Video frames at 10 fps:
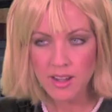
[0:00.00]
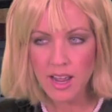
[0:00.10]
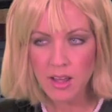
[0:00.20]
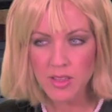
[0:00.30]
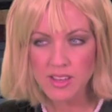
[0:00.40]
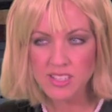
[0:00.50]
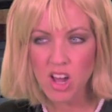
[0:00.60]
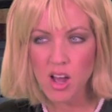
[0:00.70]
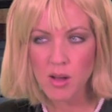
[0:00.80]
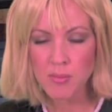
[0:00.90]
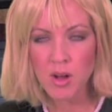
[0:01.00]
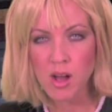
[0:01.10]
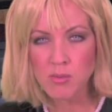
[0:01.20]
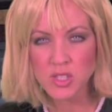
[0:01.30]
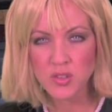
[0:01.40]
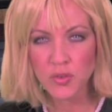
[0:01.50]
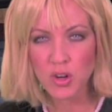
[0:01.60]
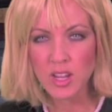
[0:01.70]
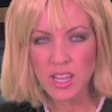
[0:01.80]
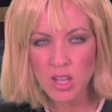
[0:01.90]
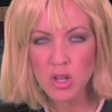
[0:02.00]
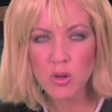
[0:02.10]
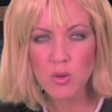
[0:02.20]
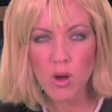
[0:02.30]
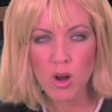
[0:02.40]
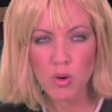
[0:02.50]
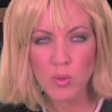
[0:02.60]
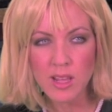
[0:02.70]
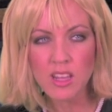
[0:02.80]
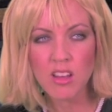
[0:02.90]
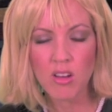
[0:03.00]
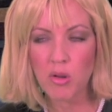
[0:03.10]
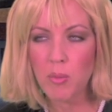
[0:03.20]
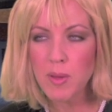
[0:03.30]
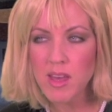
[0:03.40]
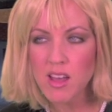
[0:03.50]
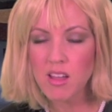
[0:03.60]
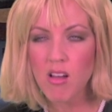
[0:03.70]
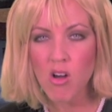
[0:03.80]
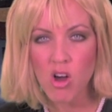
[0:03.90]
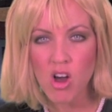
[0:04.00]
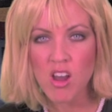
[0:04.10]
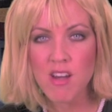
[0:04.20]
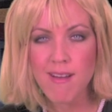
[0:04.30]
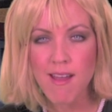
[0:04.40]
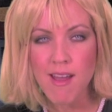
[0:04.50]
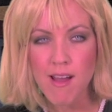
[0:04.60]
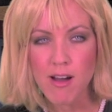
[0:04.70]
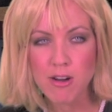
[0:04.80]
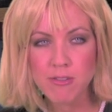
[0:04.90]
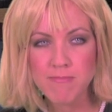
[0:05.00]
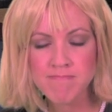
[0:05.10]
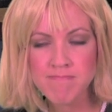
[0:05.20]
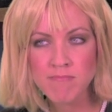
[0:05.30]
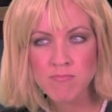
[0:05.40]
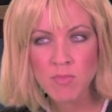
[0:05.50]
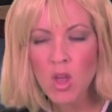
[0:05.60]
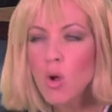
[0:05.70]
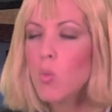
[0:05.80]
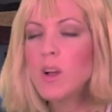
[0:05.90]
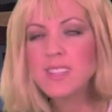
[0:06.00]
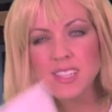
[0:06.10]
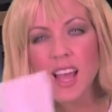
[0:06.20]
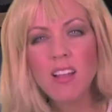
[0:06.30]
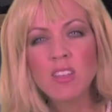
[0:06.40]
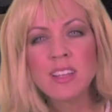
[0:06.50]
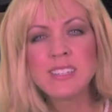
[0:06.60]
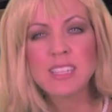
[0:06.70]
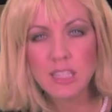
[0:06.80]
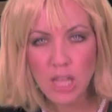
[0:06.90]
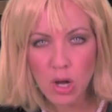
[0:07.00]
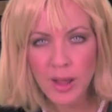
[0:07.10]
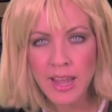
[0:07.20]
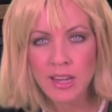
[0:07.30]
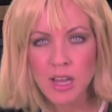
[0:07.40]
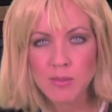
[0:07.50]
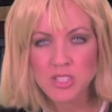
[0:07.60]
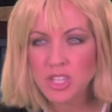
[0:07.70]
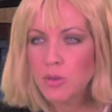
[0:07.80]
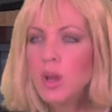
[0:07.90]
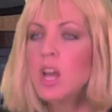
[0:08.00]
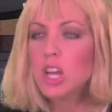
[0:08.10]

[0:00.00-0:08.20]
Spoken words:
Now that Tot Mom's free, who are we gonna pick on now? What's that Lindsay Lohan up to?